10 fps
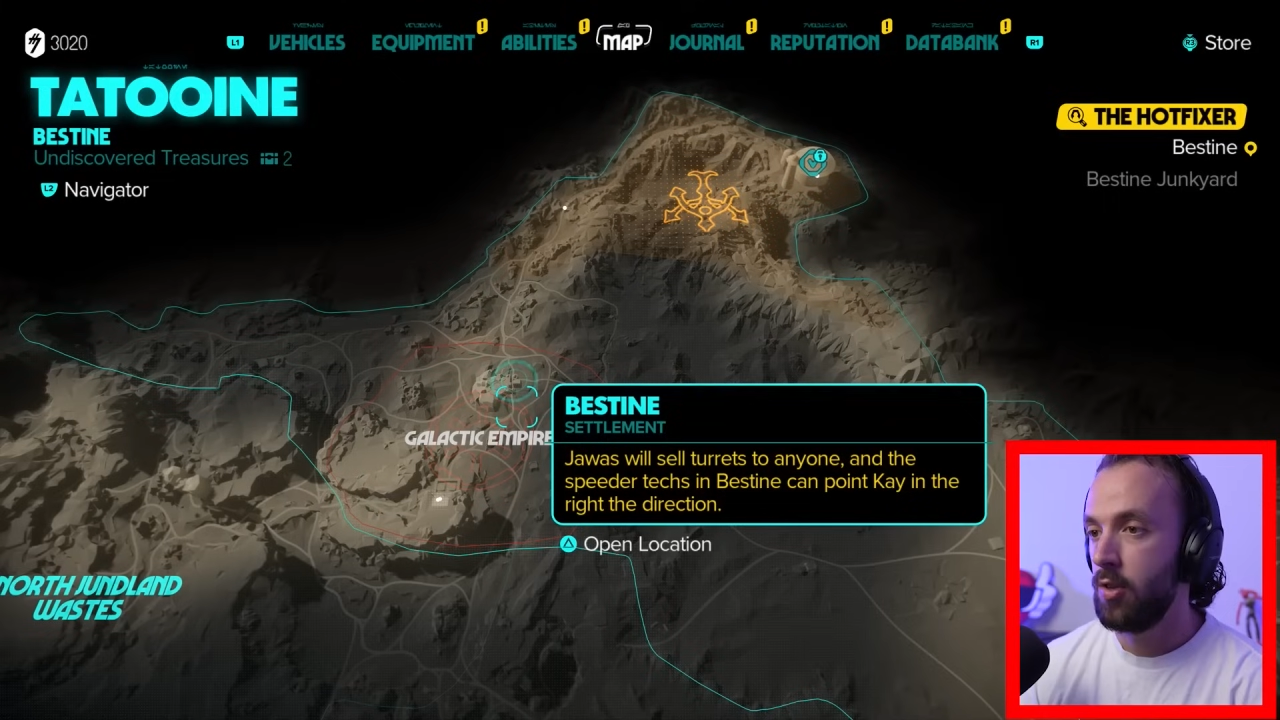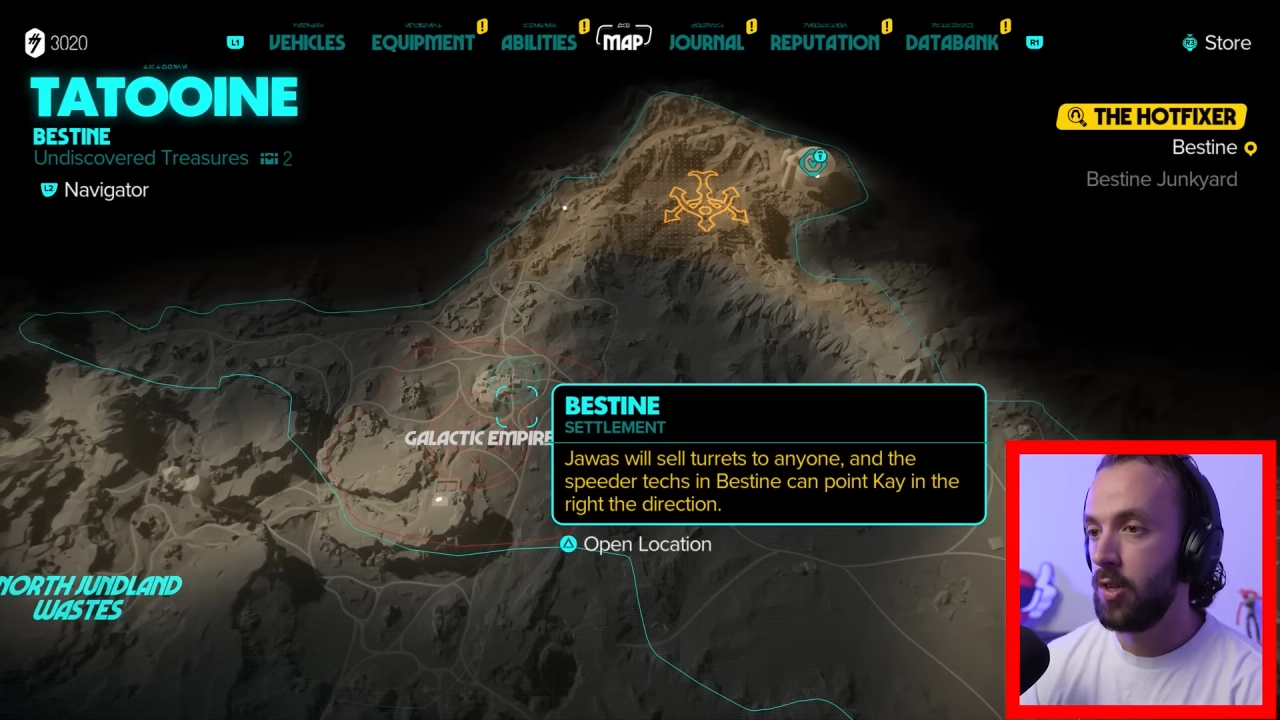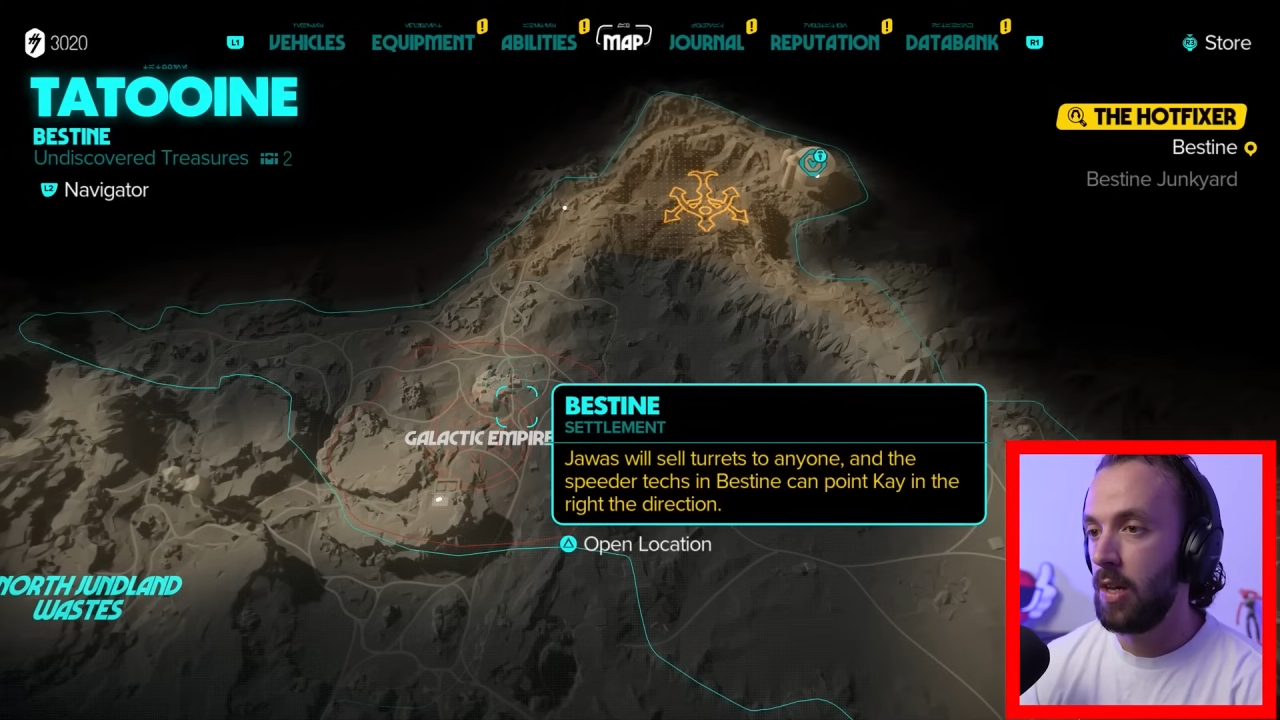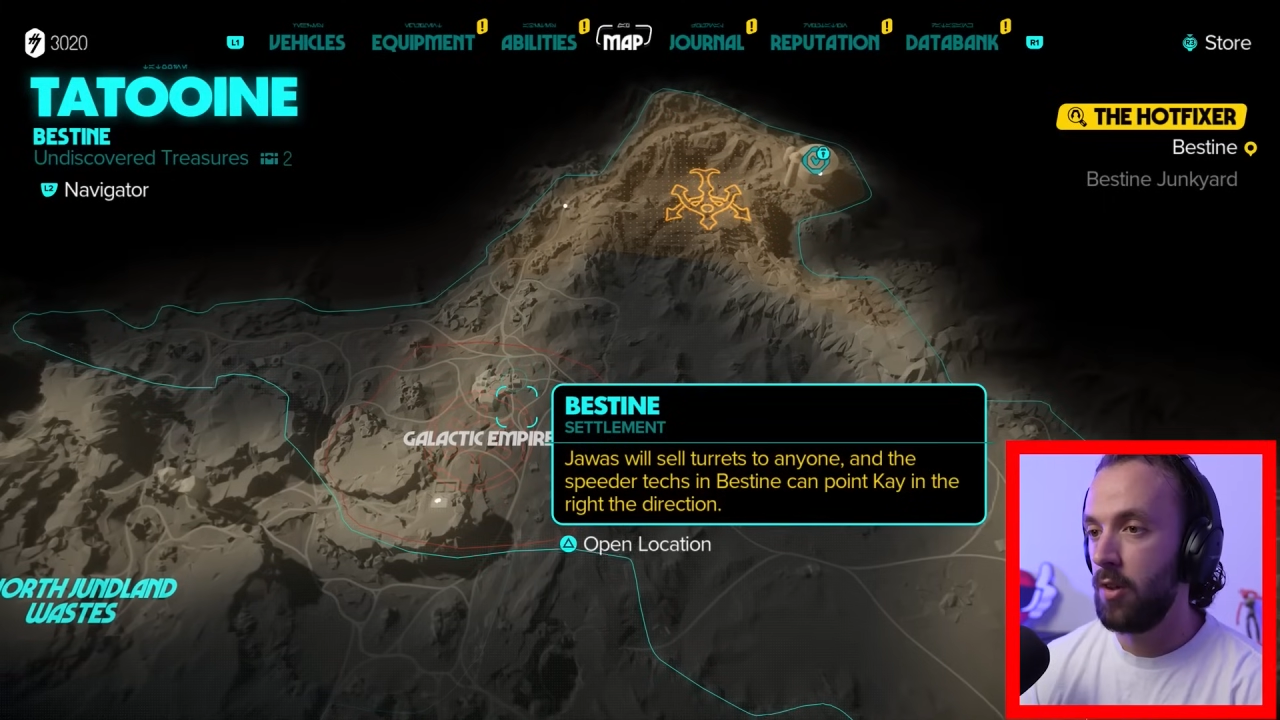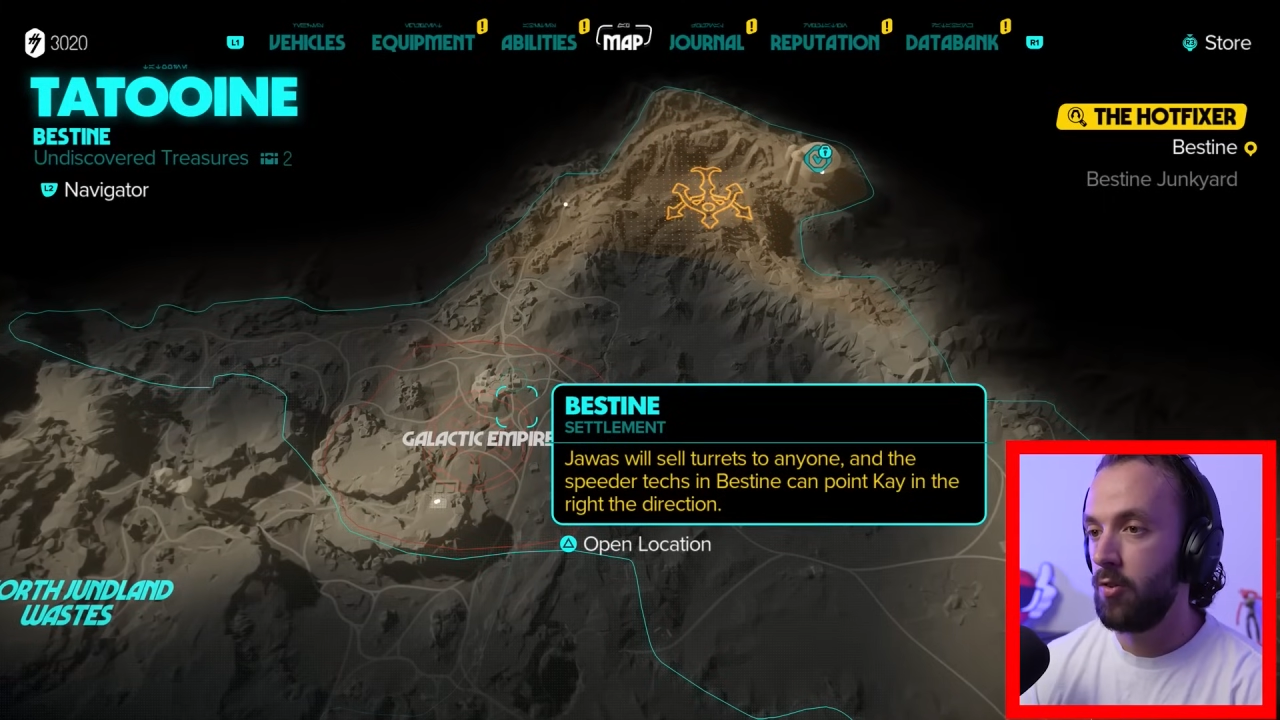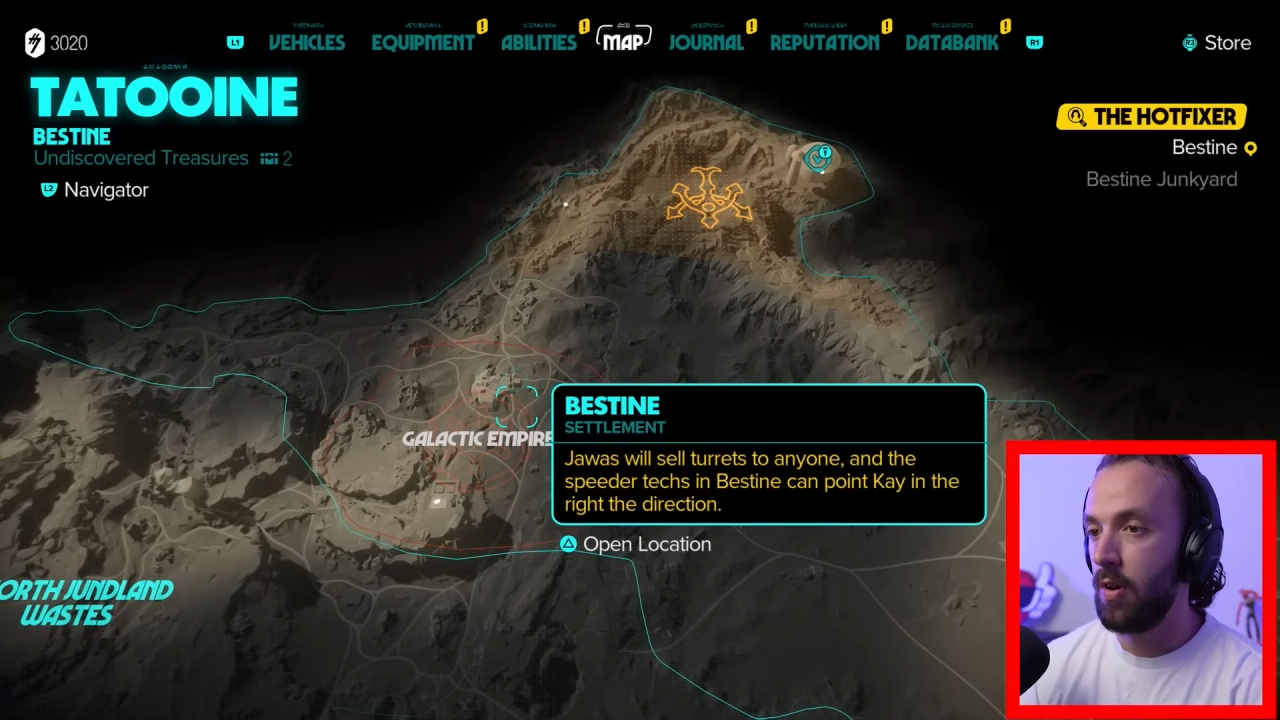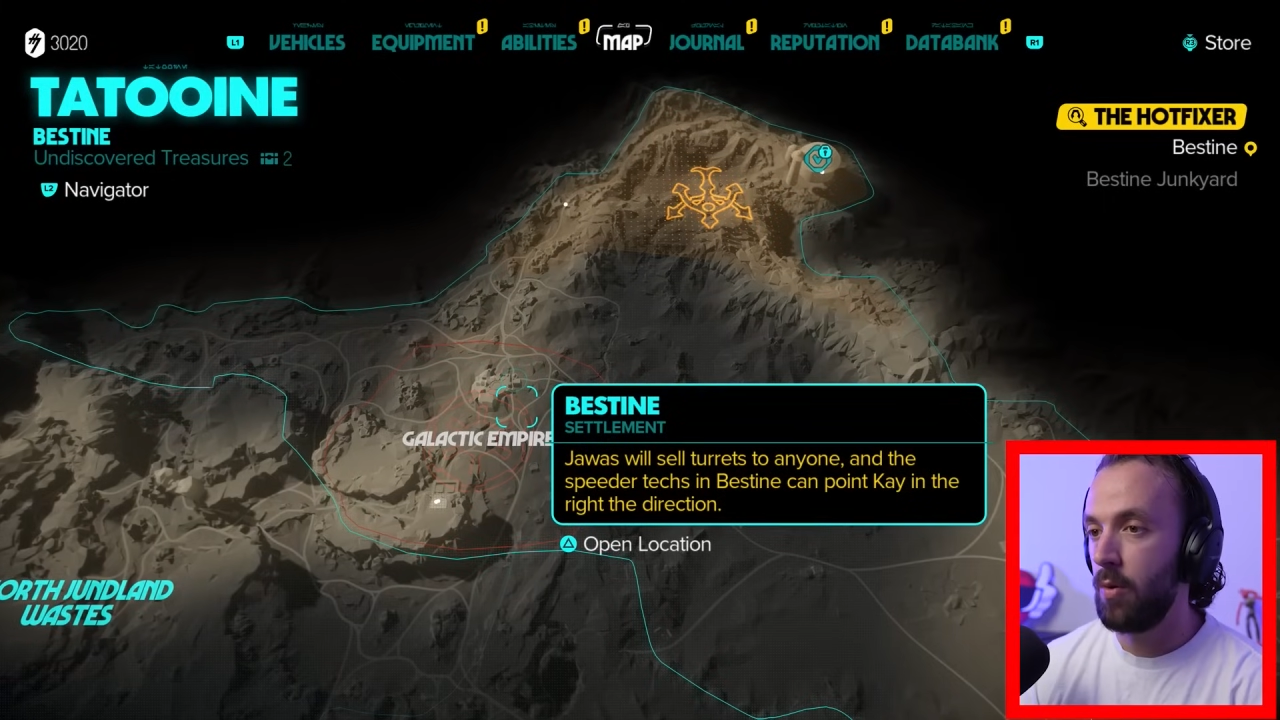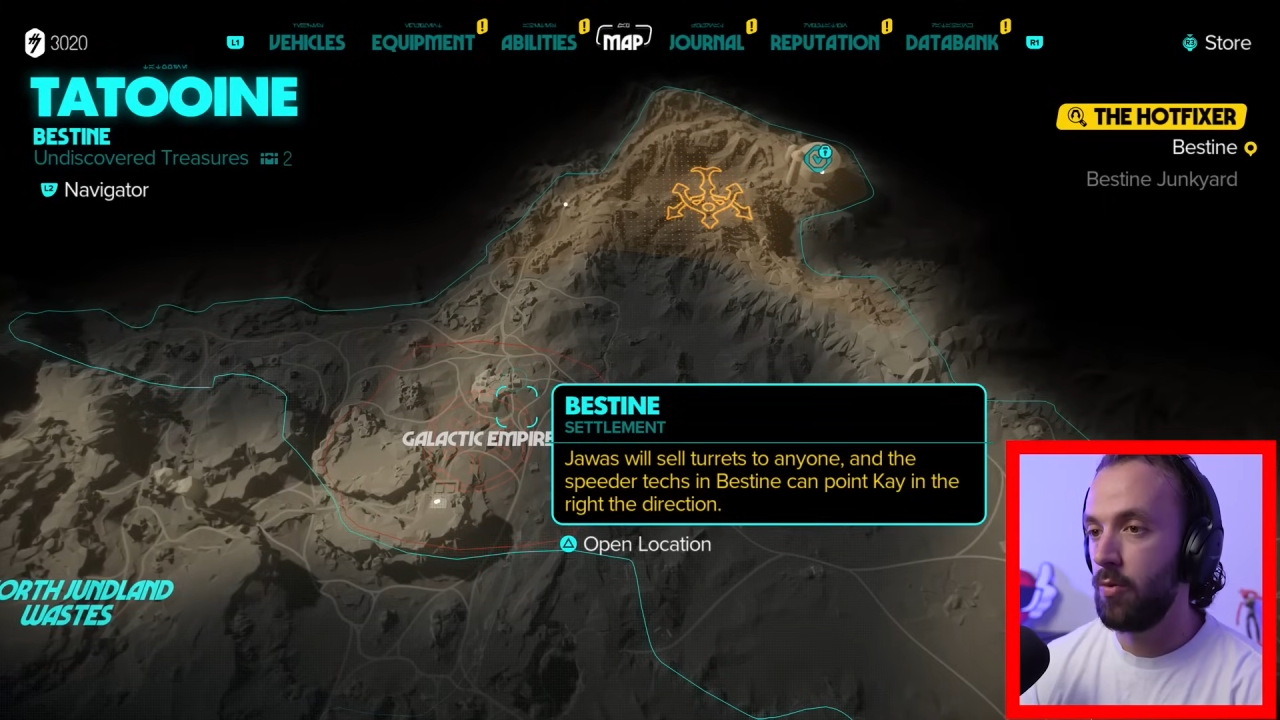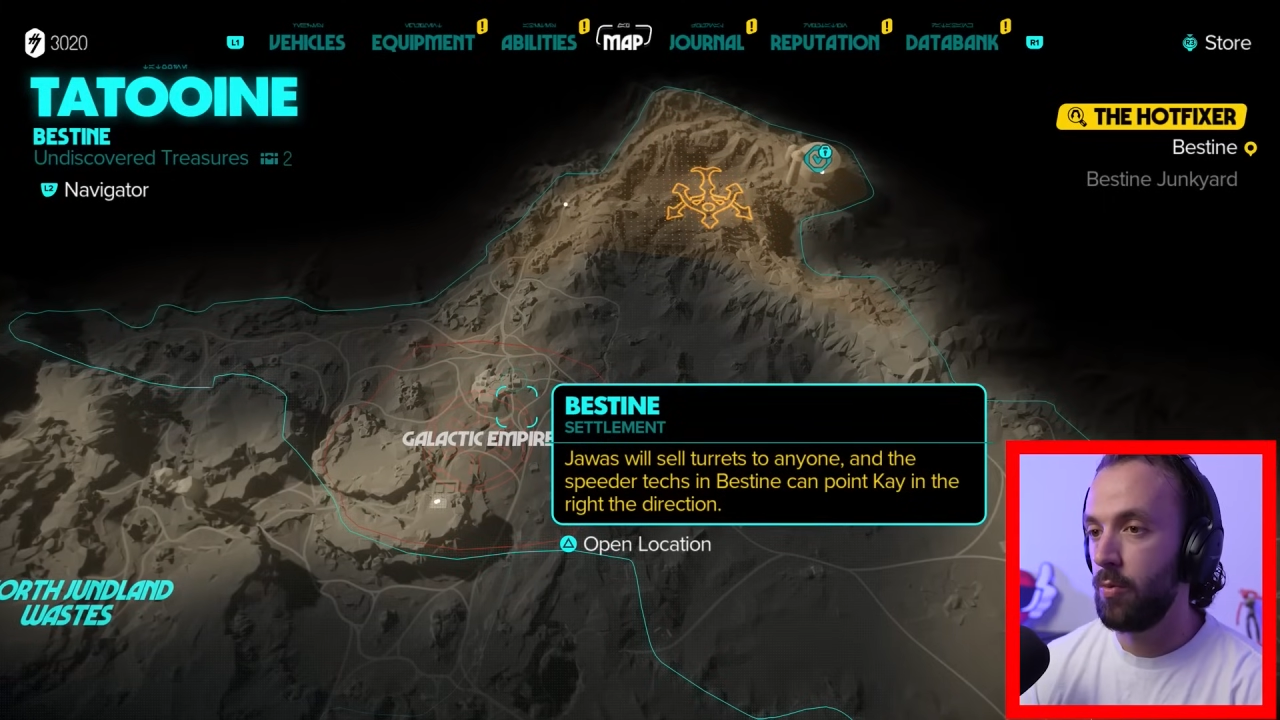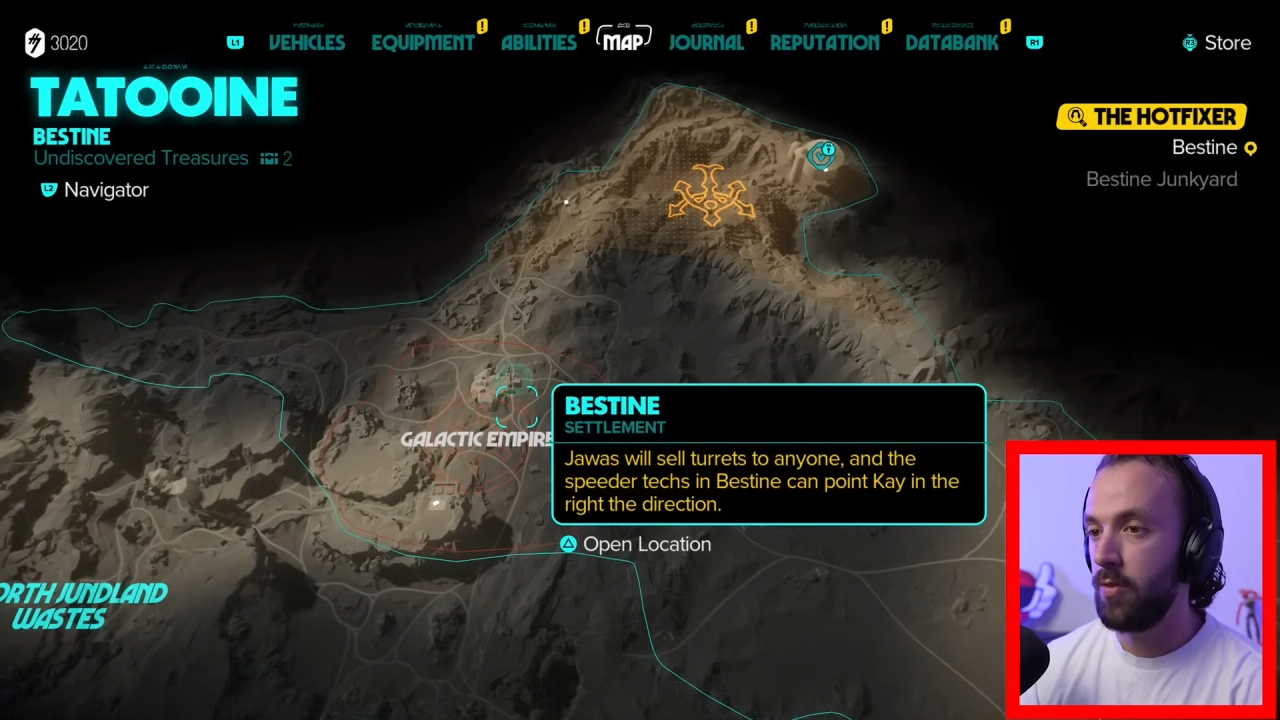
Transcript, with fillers: Jawas will